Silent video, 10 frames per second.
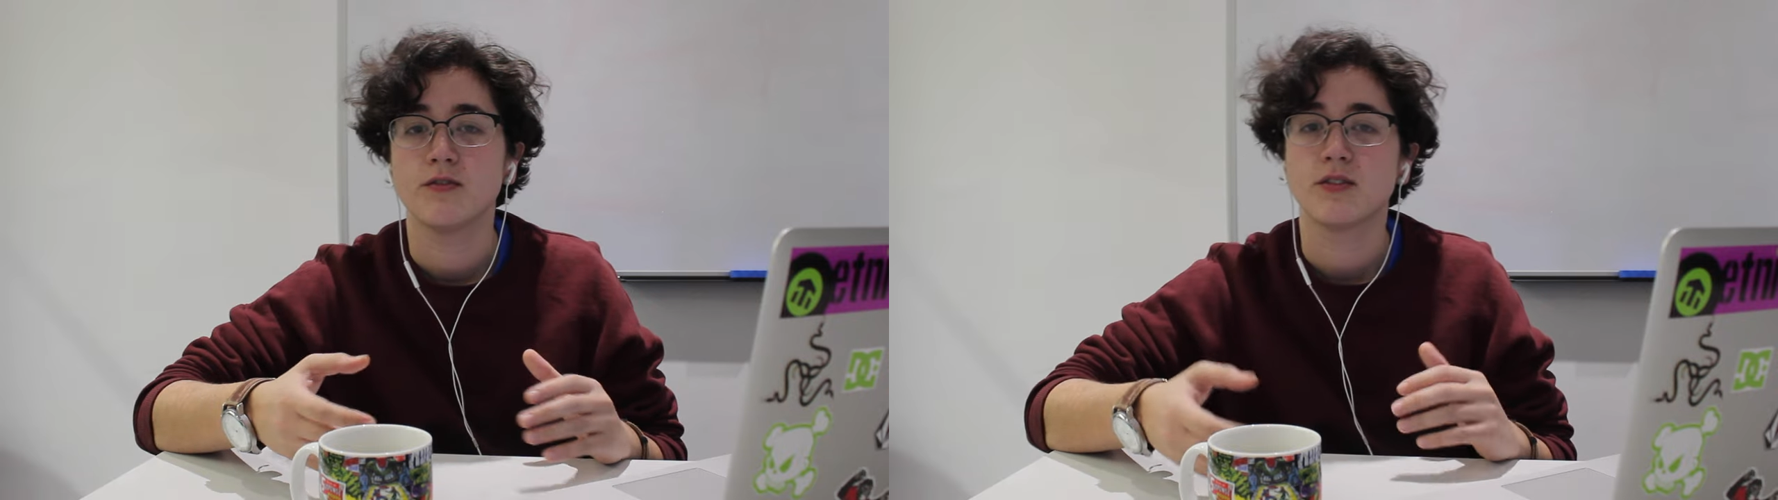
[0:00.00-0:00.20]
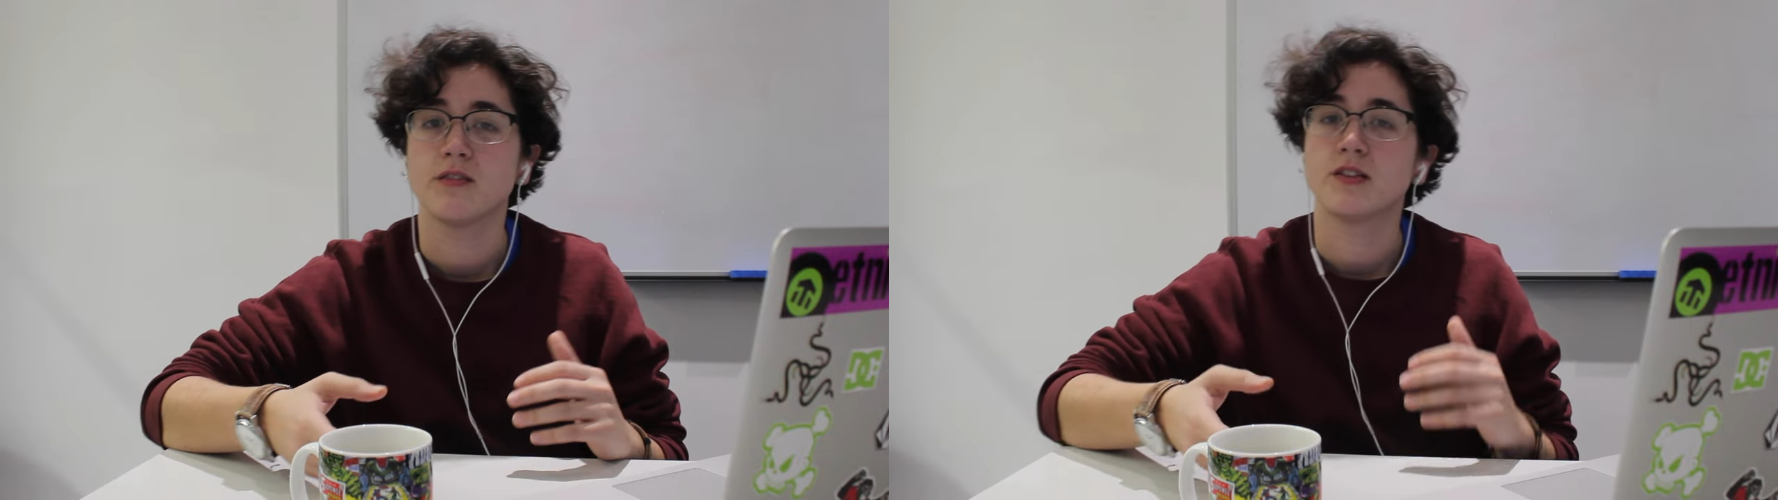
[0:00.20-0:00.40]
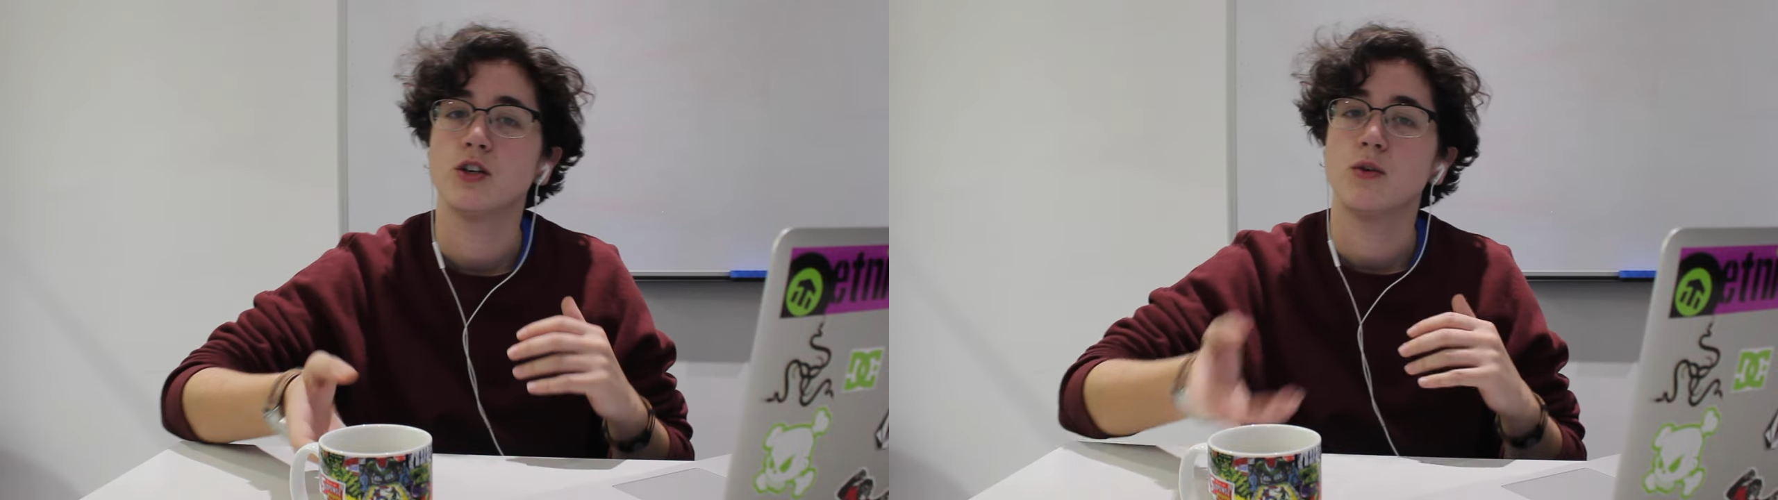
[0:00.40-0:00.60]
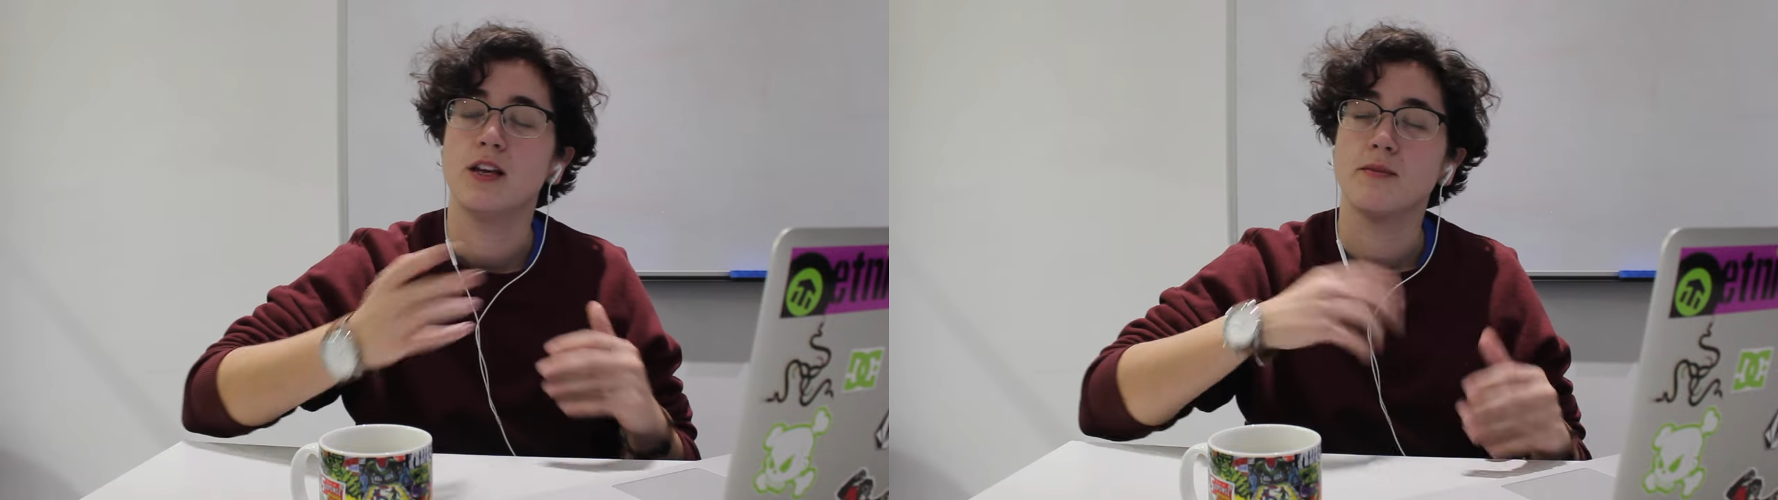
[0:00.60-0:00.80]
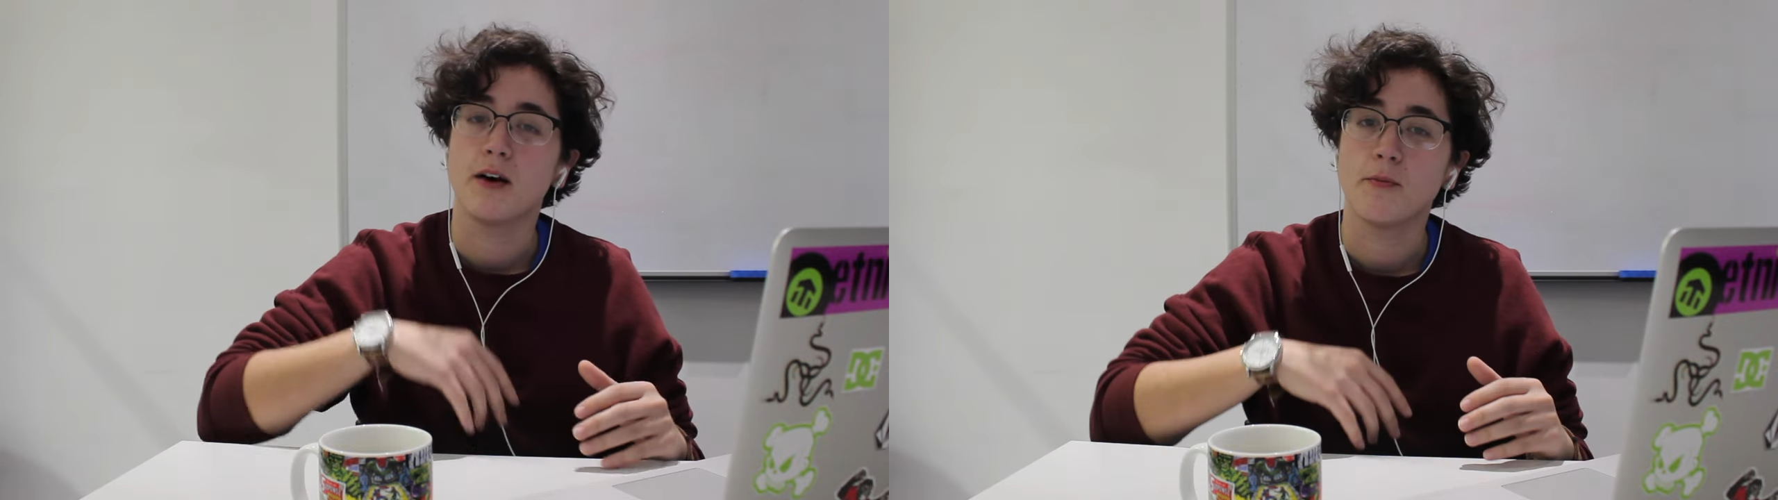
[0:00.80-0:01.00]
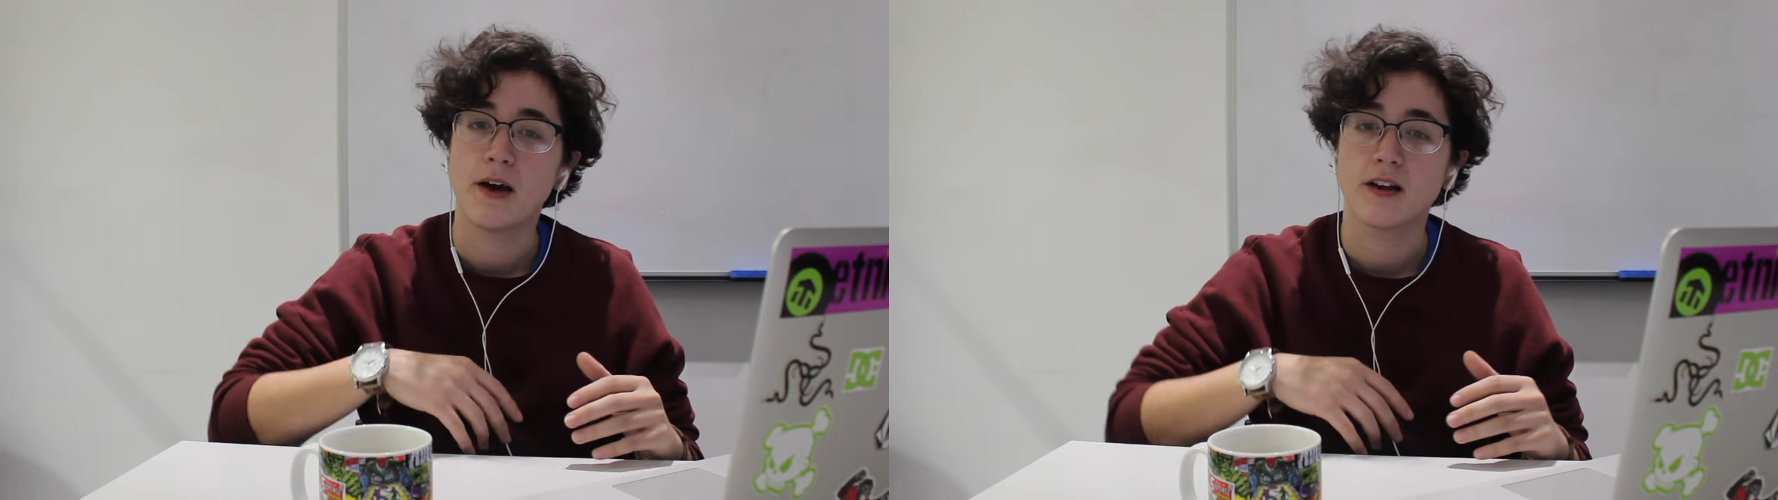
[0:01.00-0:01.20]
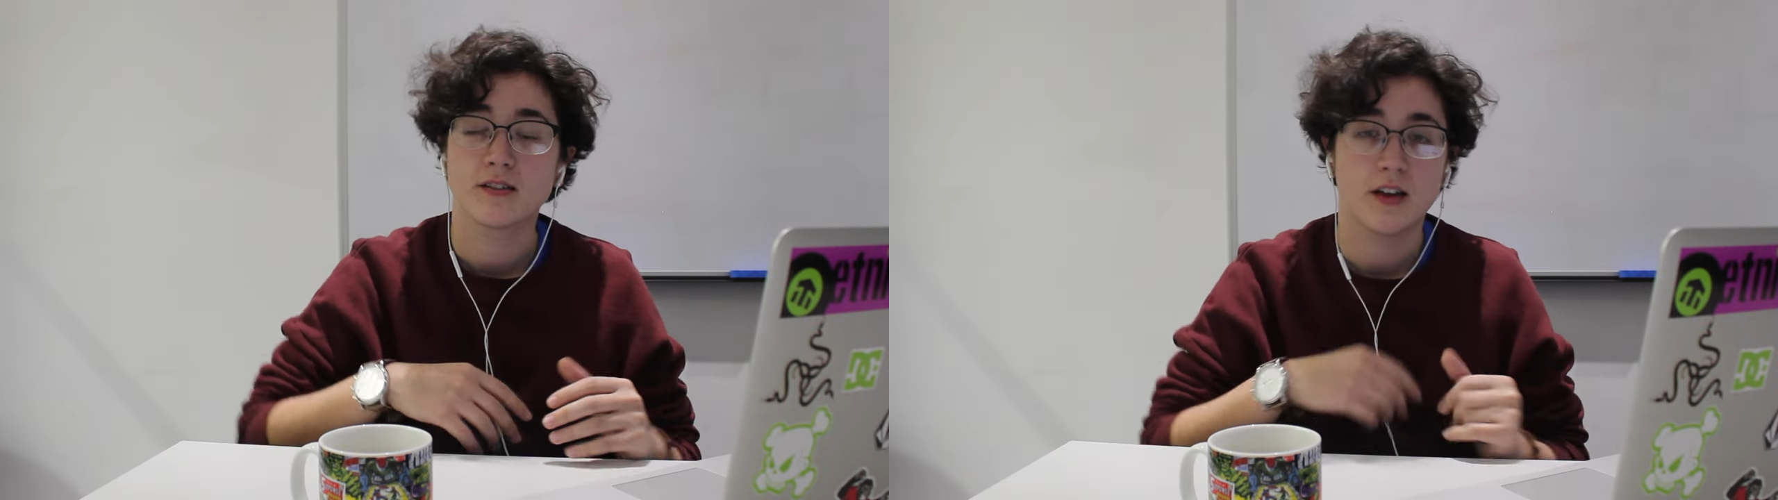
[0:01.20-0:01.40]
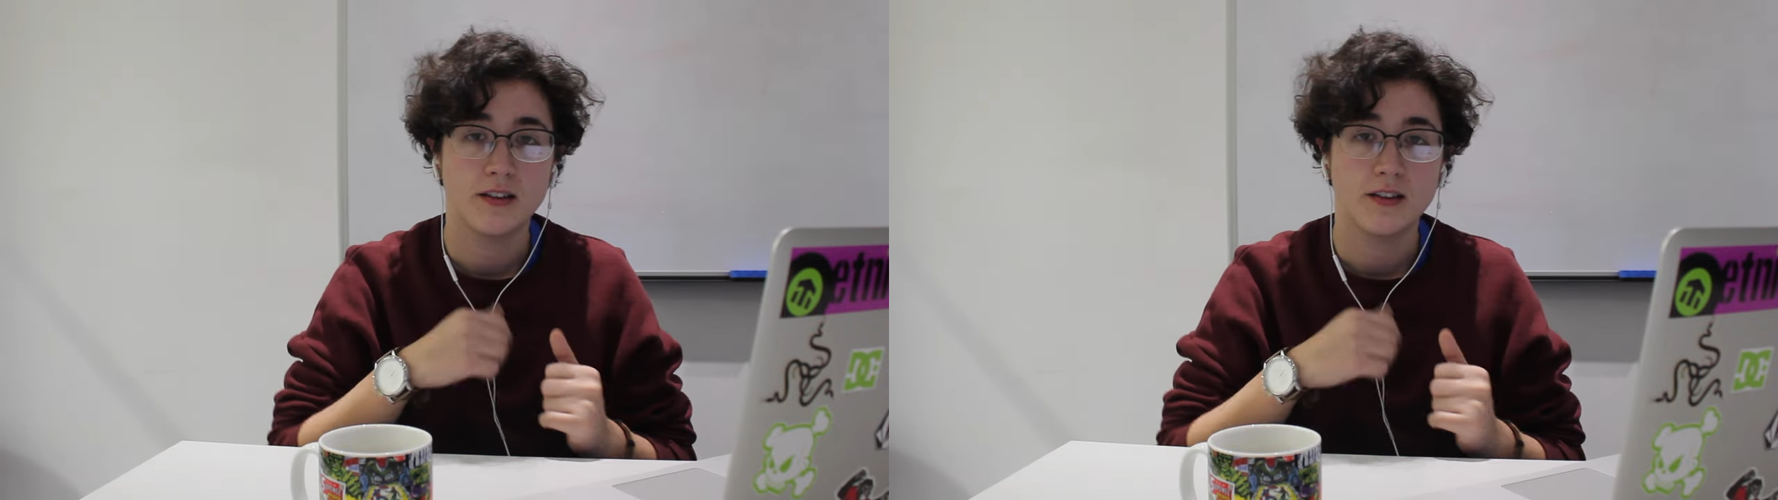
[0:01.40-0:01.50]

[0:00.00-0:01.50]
they've sent you an email back